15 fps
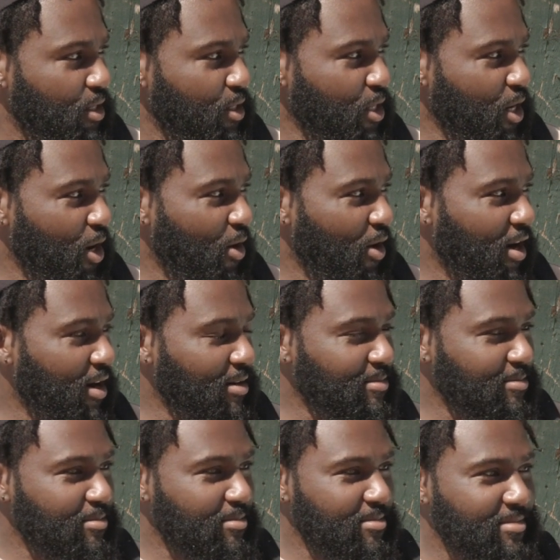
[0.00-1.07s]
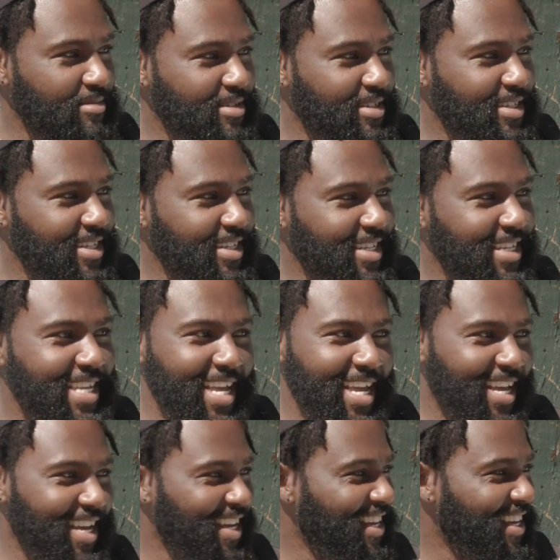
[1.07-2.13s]
you know,
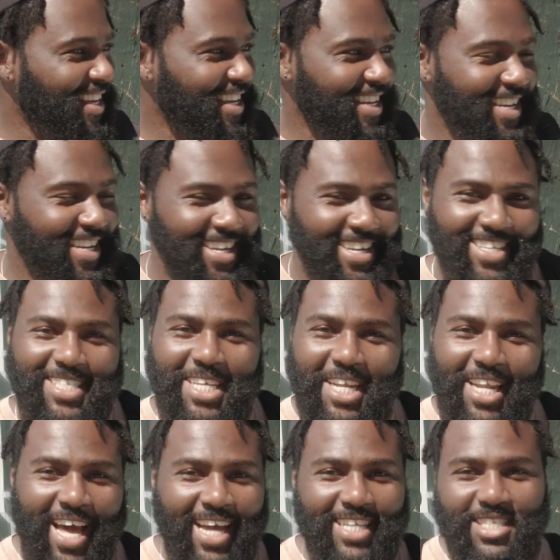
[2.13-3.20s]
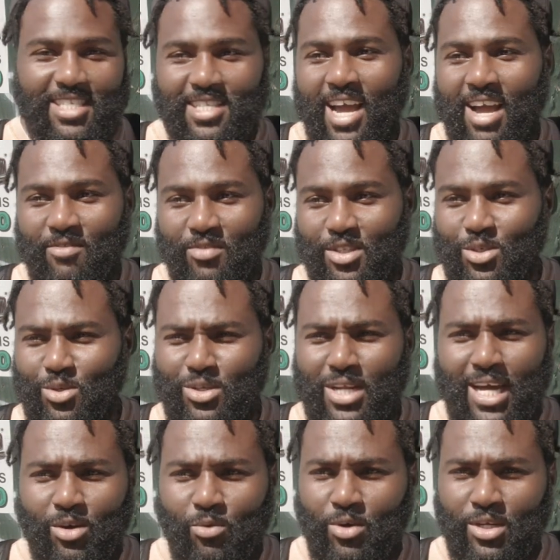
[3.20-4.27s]
yeah, there's a lot to dive into,
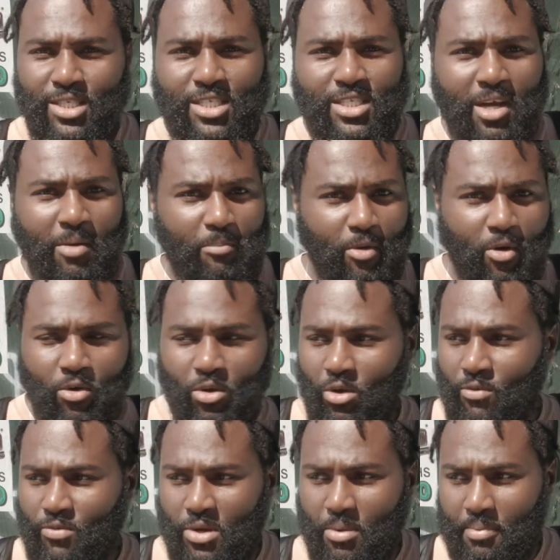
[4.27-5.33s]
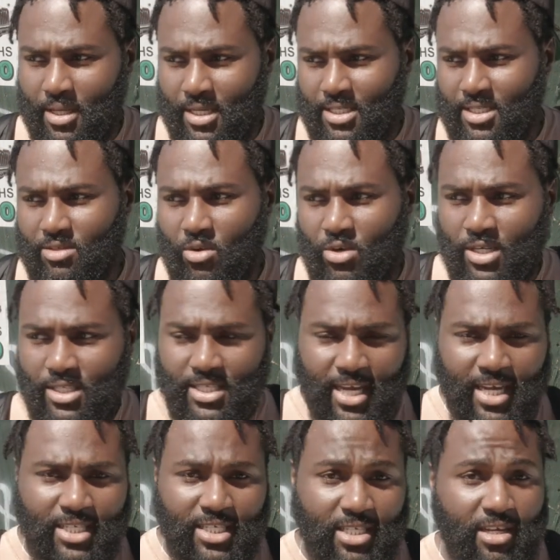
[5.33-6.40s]
and I don't want to jump all over the place on a
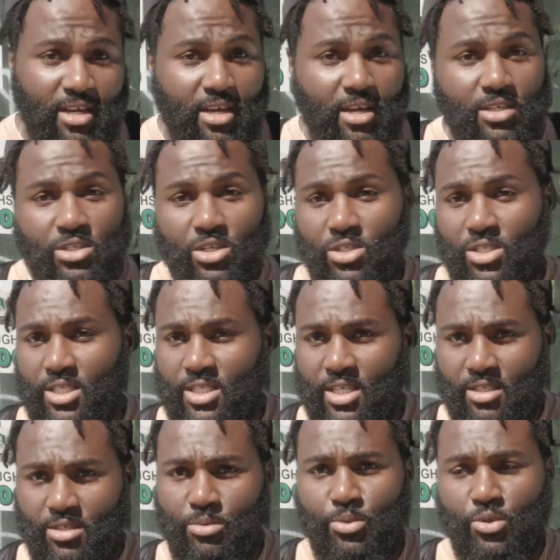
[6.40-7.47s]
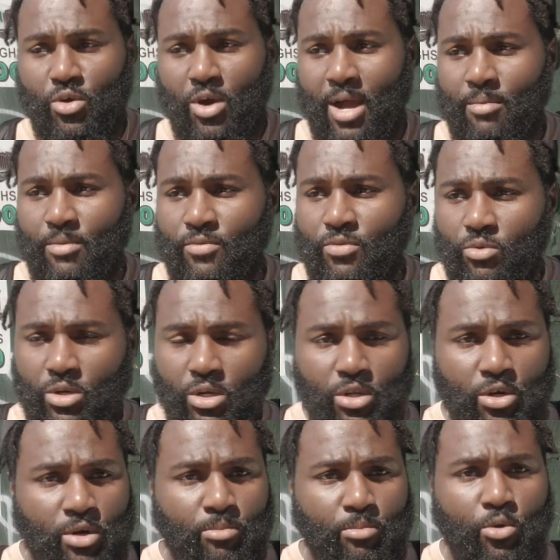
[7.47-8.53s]
tangent. So just hit subscribe if you want to
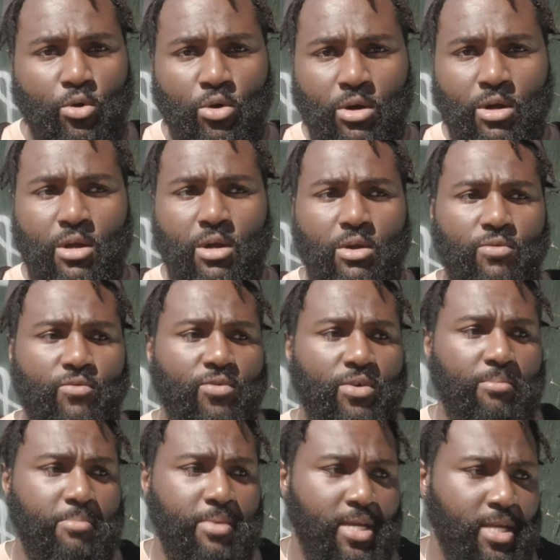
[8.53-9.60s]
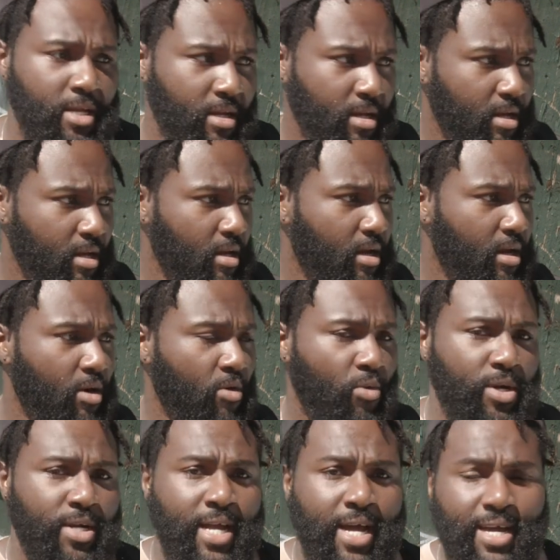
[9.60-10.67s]
learn more from me or
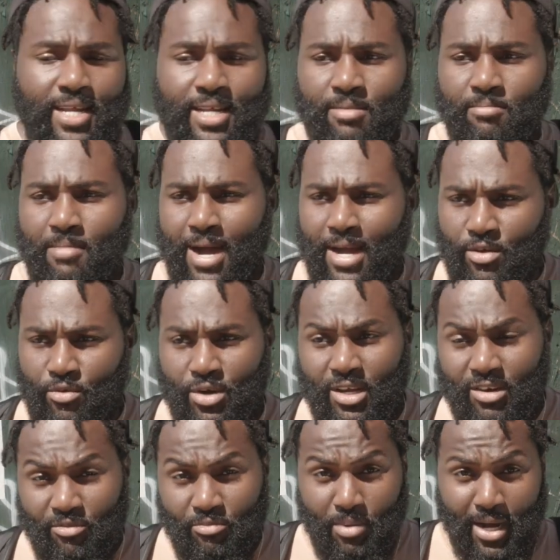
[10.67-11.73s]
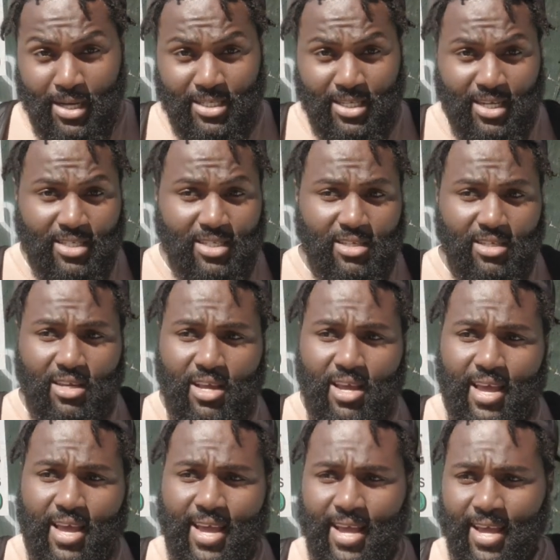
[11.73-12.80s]
whatnot in my creative process.
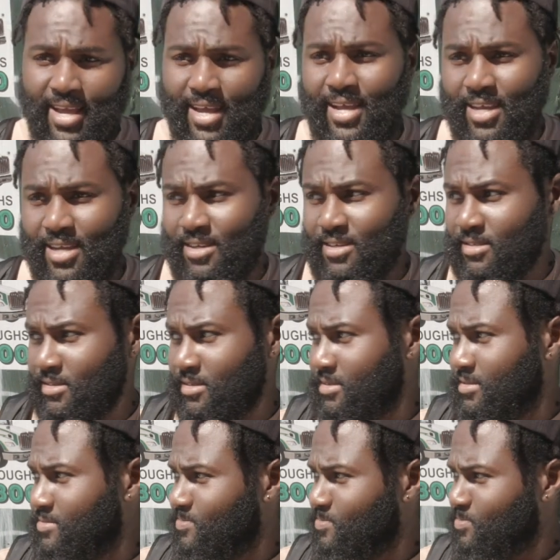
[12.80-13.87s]
And